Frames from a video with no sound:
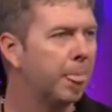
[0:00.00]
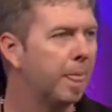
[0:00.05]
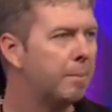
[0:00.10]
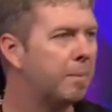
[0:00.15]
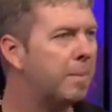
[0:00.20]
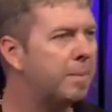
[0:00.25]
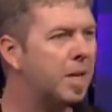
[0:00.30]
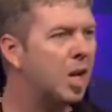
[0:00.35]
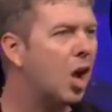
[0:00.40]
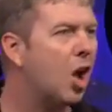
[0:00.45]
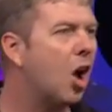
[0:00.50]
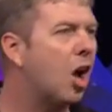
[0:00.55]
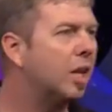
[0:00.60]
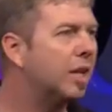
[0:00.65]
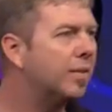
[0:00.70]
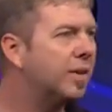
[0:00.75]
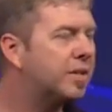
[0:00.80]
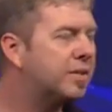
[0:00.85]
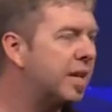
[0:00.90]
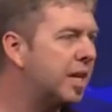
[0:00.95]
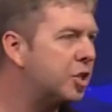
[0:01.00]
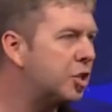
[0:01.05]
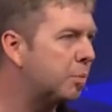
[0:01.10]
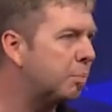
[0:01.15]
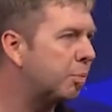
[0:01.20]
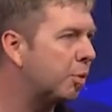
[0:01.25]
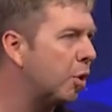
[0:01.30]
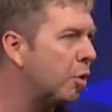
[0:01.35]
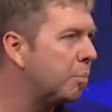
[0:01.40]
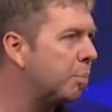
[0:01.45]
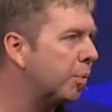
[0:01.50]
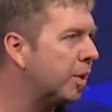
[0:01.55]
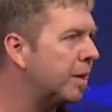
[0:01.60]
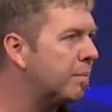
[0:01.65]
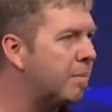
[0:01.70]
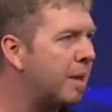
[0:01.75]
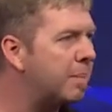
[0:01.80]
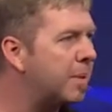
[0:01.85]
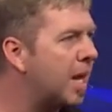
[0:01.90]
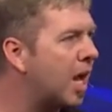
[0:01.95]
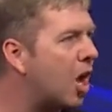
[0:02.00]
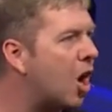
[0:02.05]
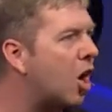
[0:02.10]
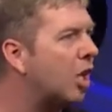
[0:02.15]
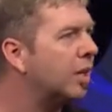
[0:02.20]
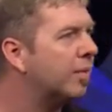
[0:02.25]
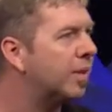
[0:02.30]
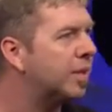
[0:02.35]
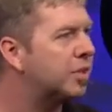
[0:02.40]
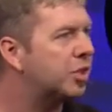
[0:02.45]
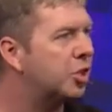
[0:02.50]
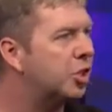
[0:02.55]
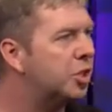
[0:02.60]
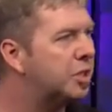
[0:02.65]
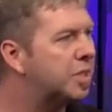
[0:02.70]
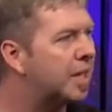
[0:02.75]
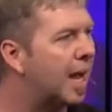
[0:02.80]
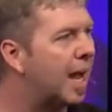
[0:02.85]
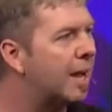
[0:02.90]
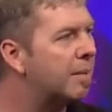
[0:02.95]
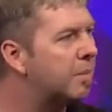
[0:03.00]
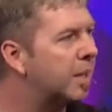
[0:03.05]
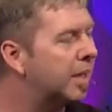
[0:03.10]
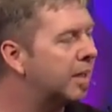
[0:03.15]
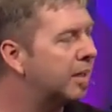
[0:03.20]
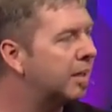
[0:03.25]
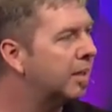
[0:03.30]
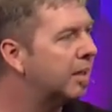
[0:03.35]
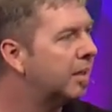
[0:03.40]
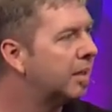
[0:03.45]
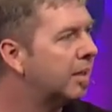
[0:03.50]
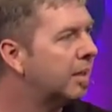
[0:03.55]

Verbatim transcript: Maybe not all of it's age appropriate. Maybe not all of it's good timing.